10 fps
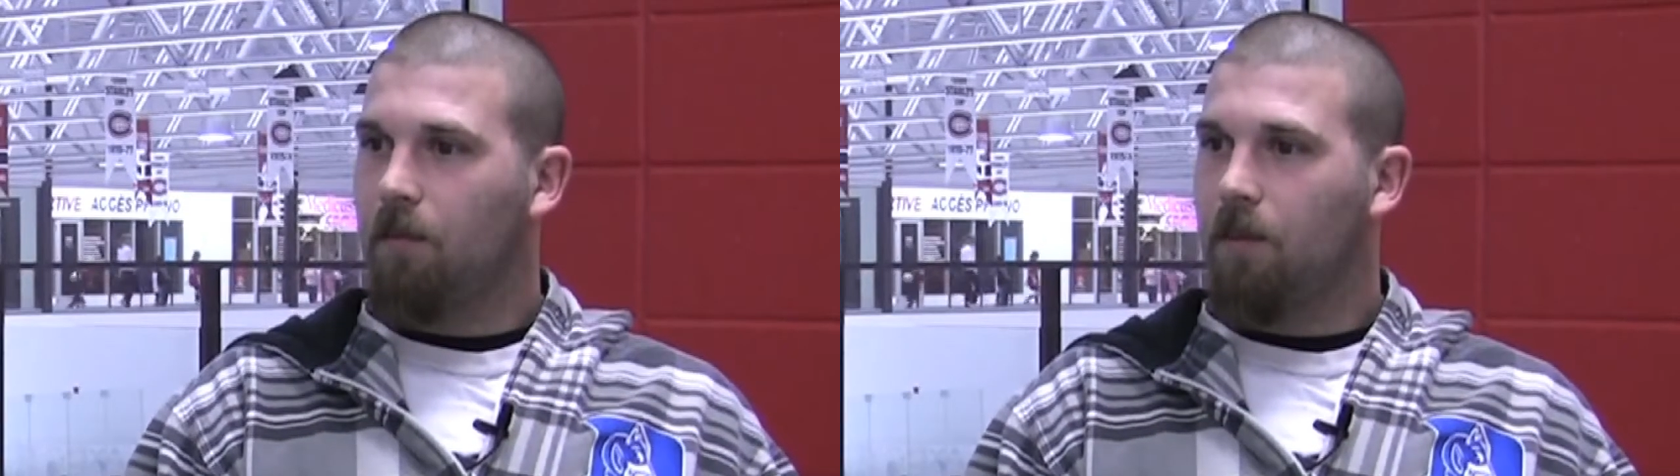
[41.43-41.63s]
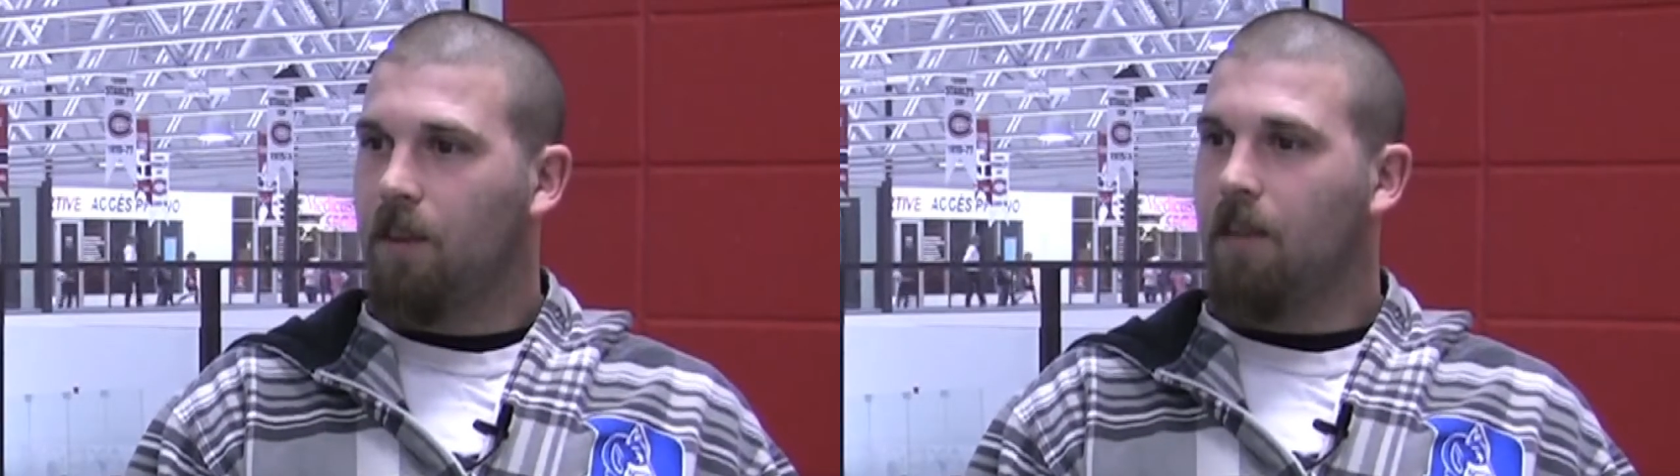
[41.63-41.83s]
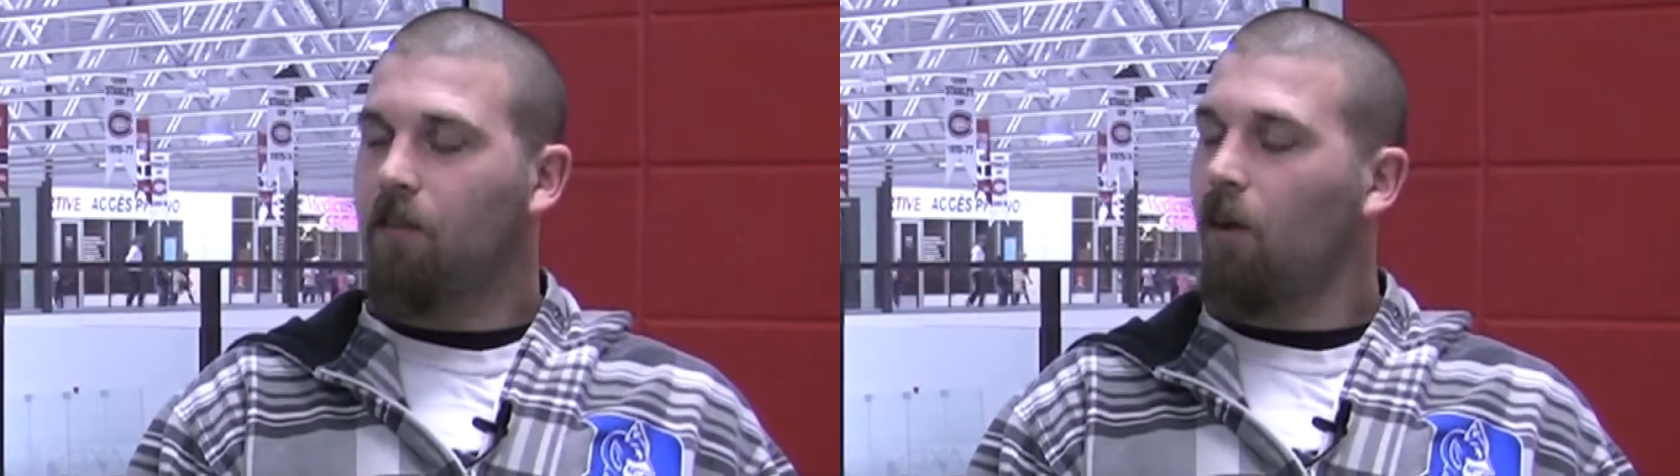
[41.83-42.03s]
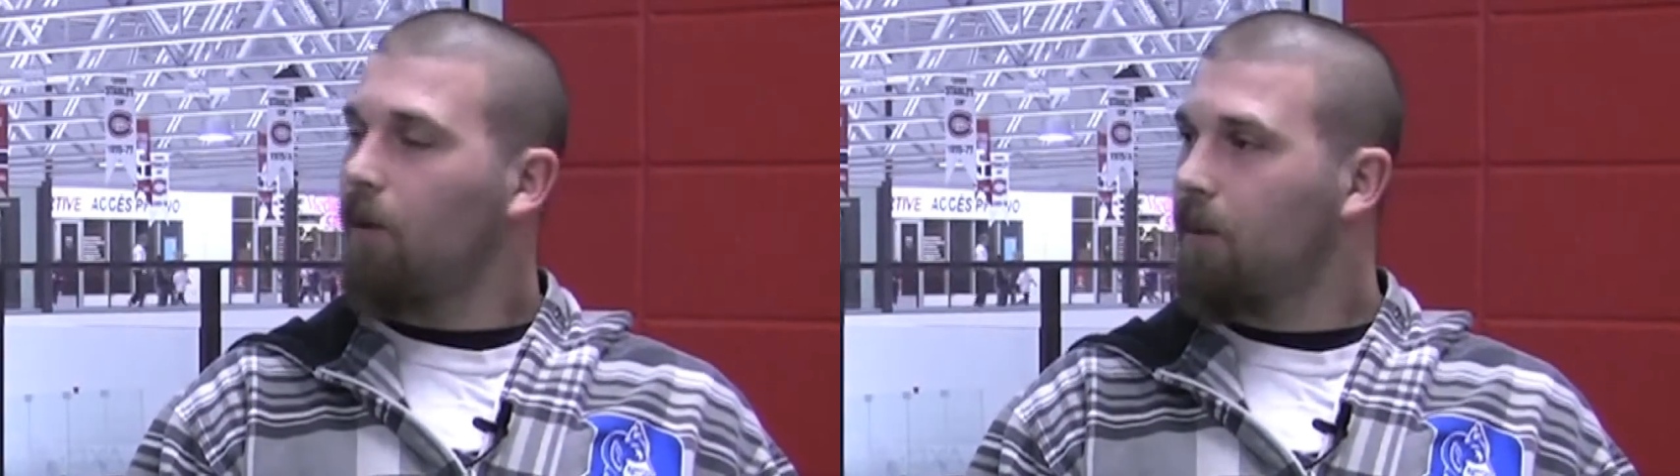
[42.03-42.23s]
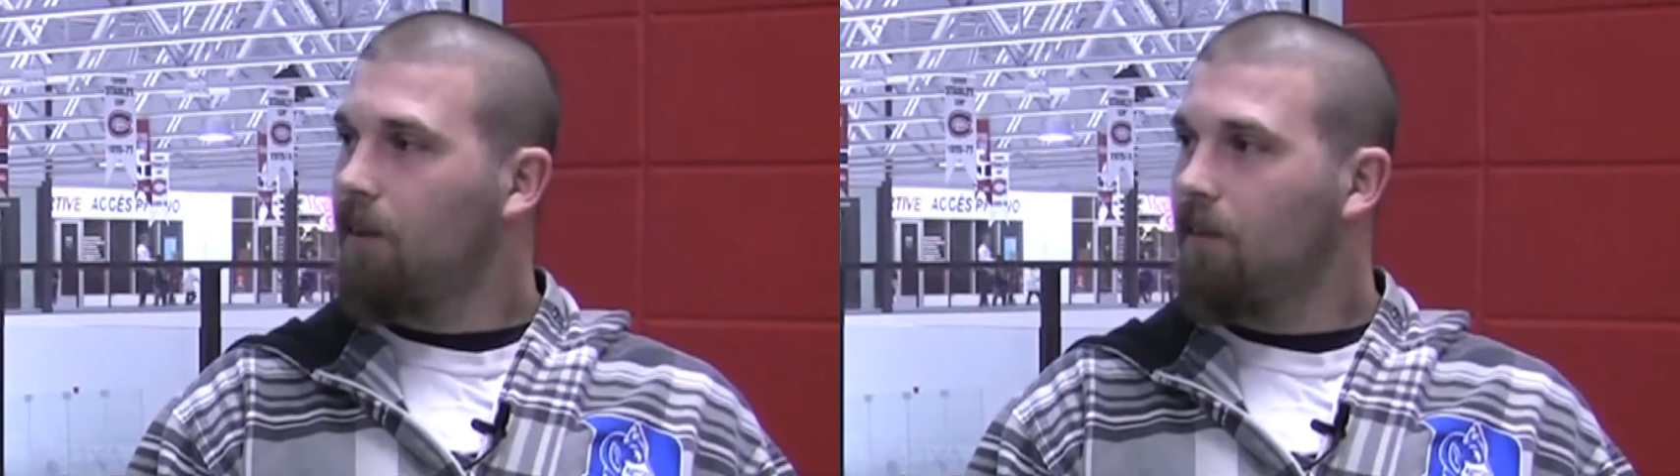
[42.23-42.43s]
Steve
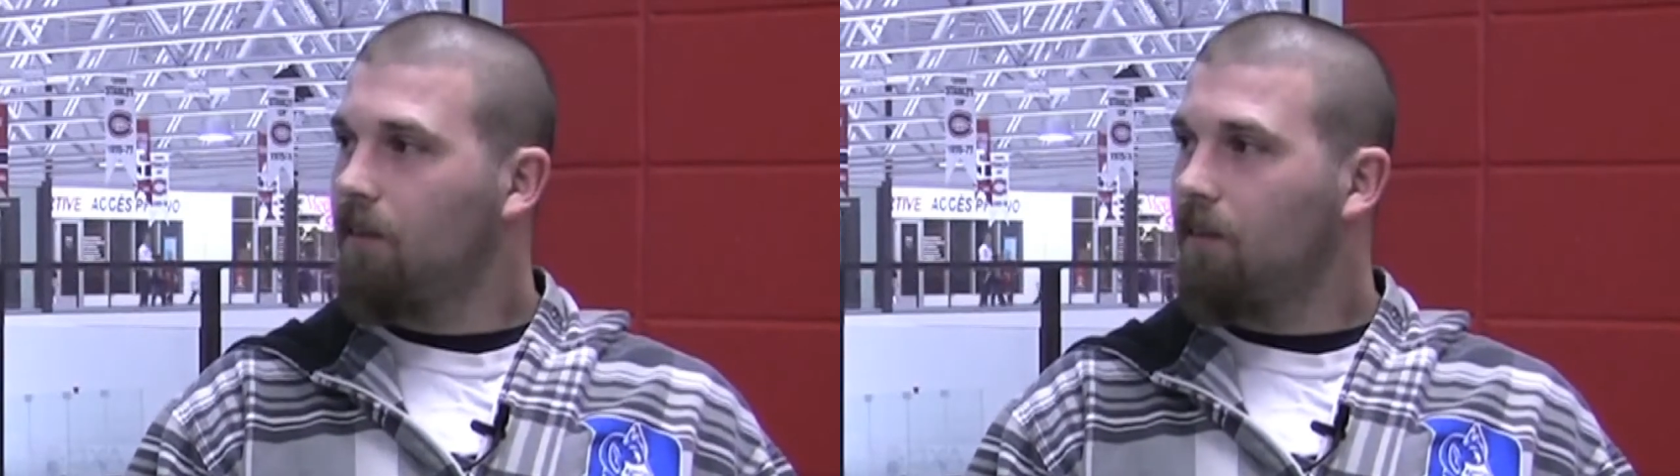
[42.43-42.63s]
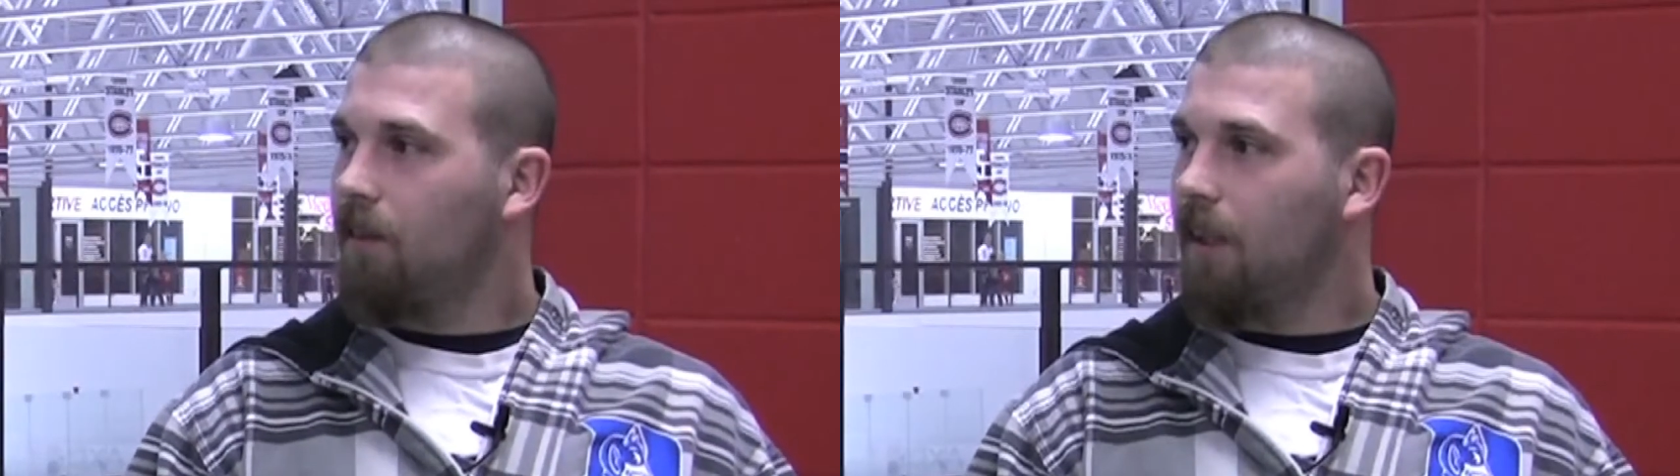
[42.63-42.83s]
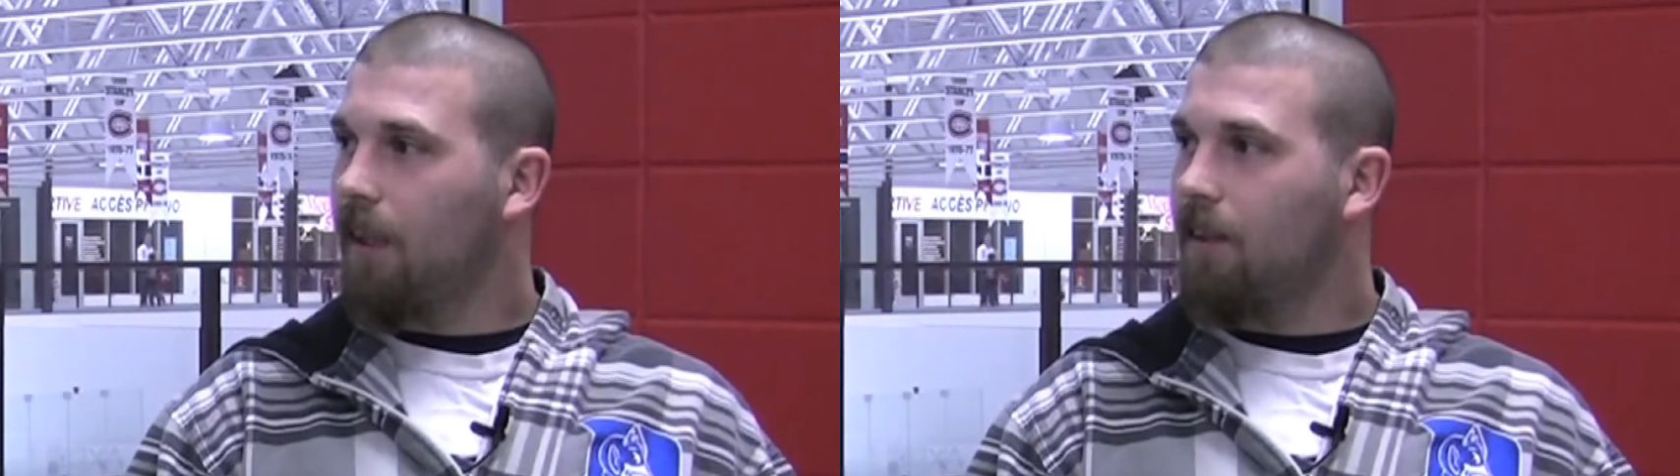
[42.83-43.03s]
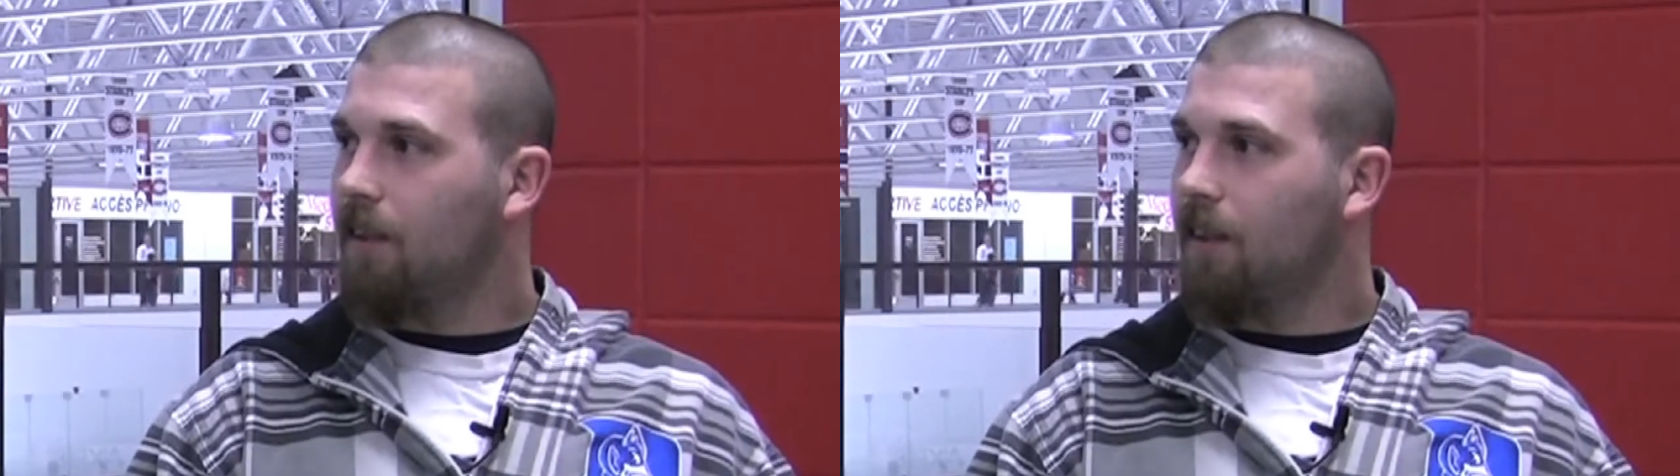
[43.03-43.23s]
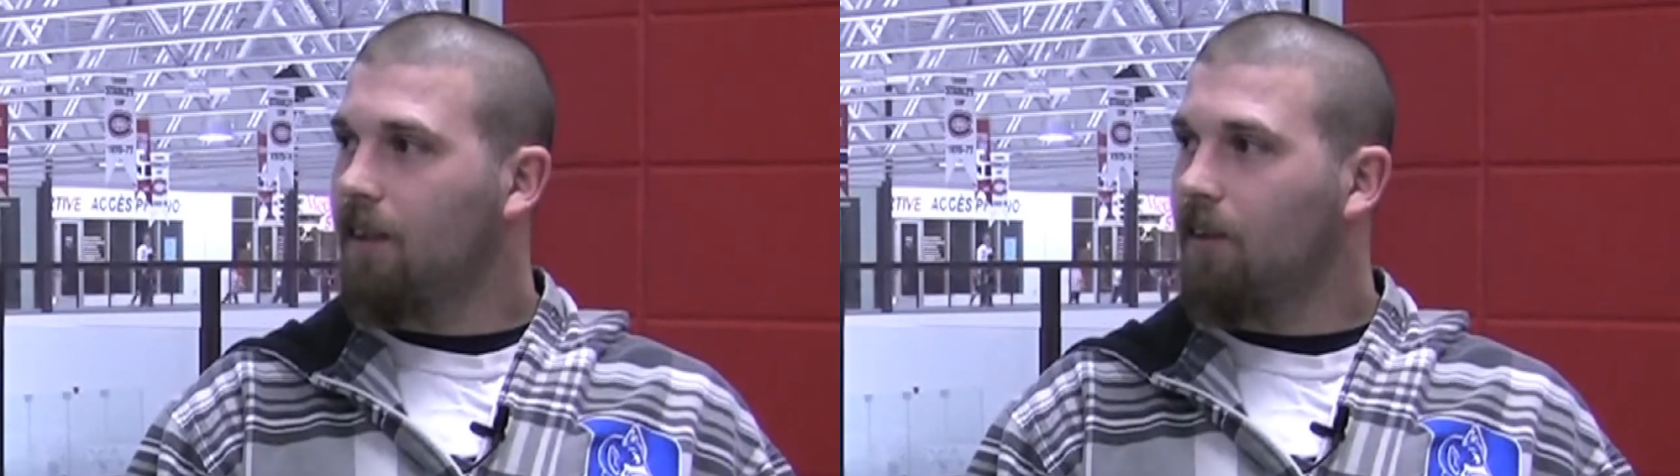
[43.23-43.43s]
Crompton
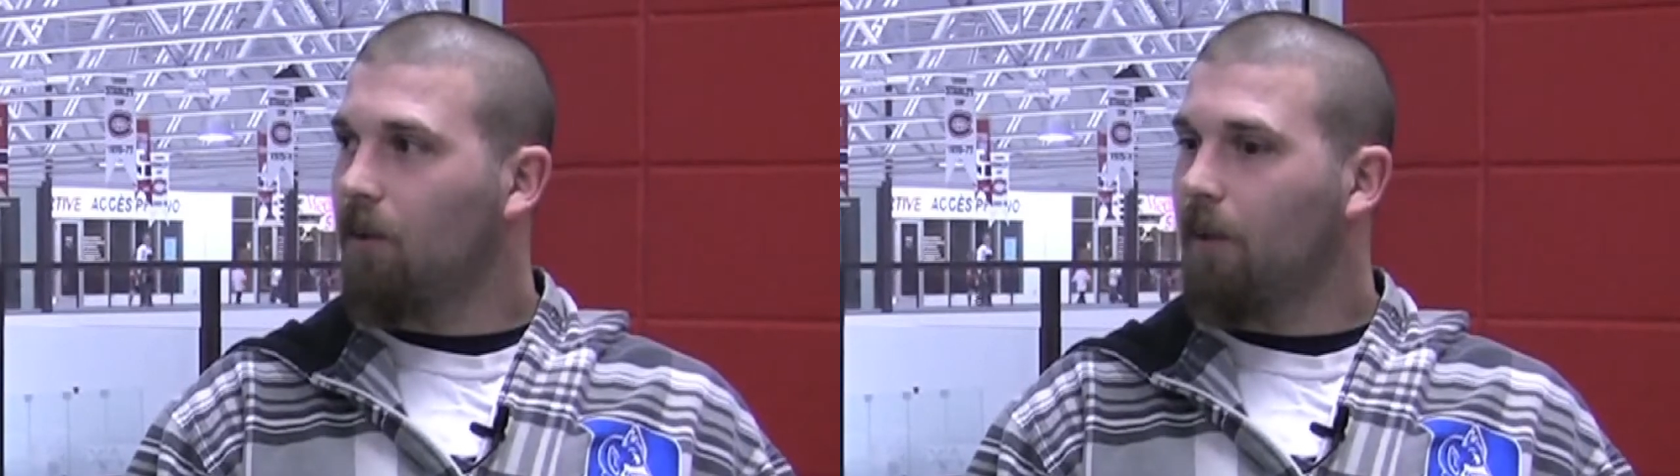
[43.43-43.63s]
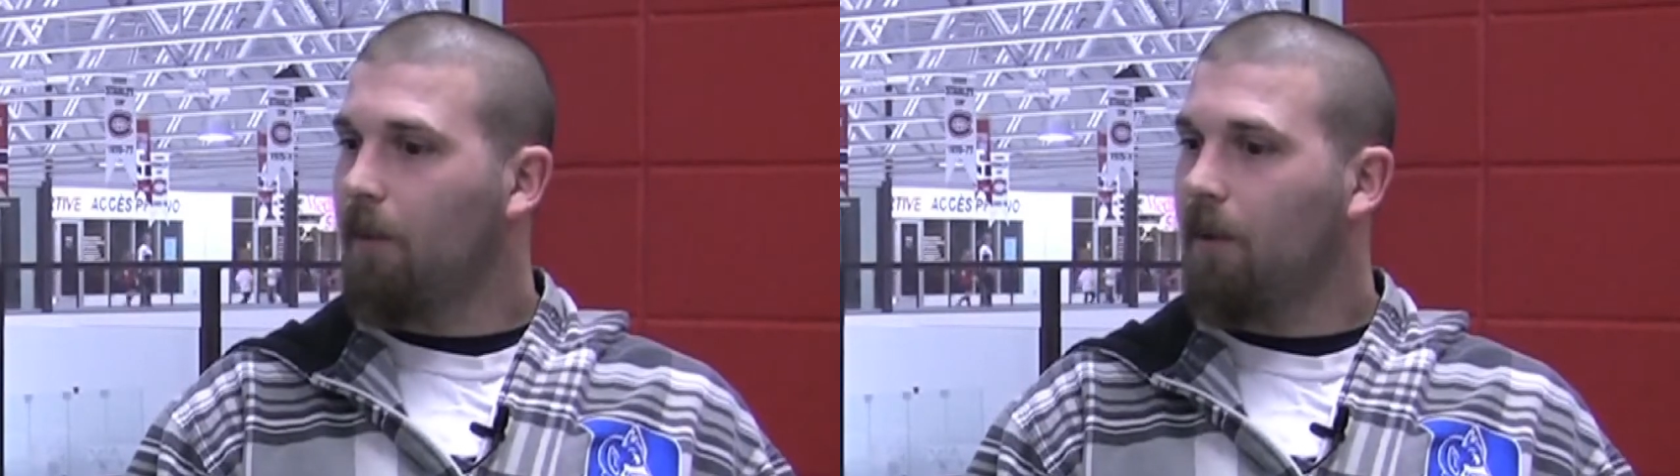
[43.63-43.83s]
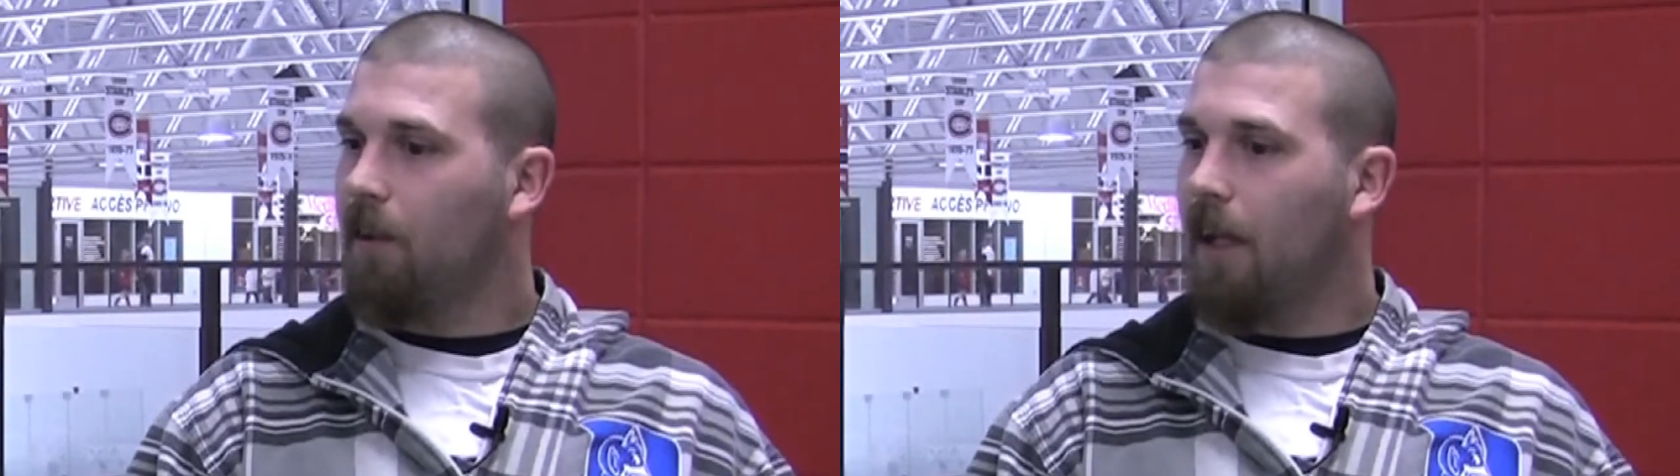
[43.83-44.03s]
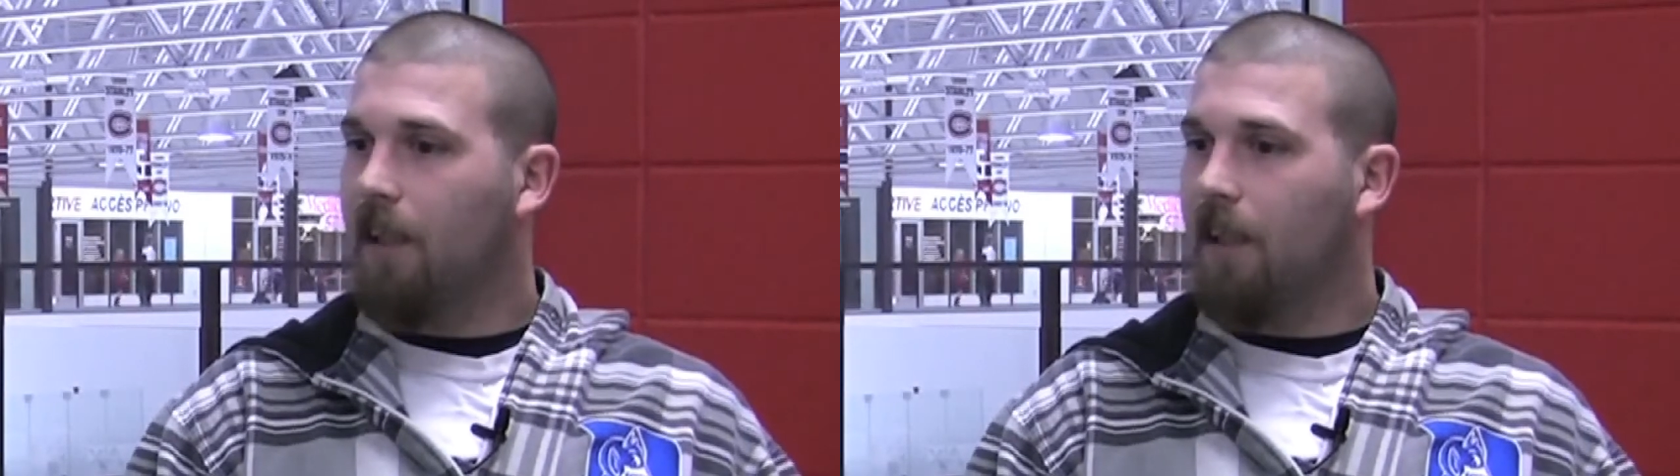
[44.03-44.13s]
that told me about it,